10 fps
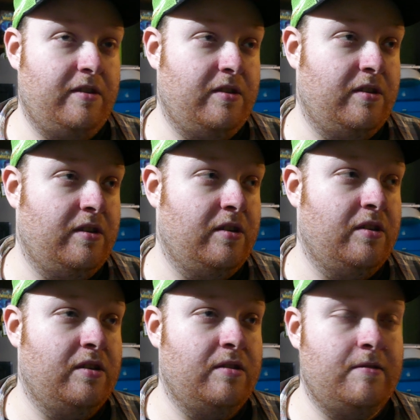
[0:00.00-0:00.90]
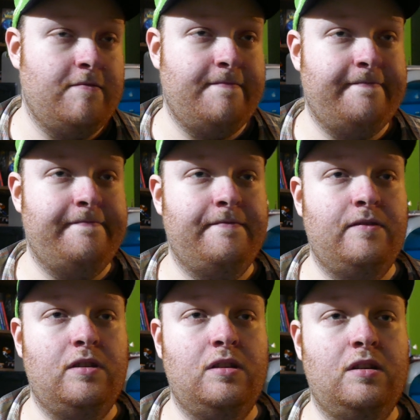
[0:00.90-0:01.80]

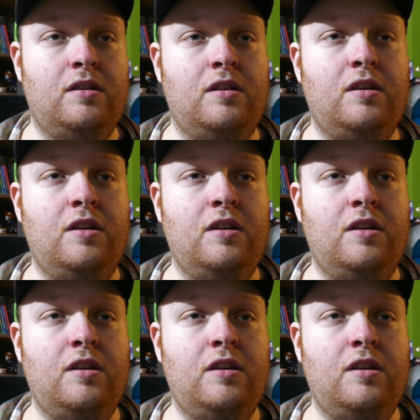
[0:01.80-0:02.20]
(no one is talking)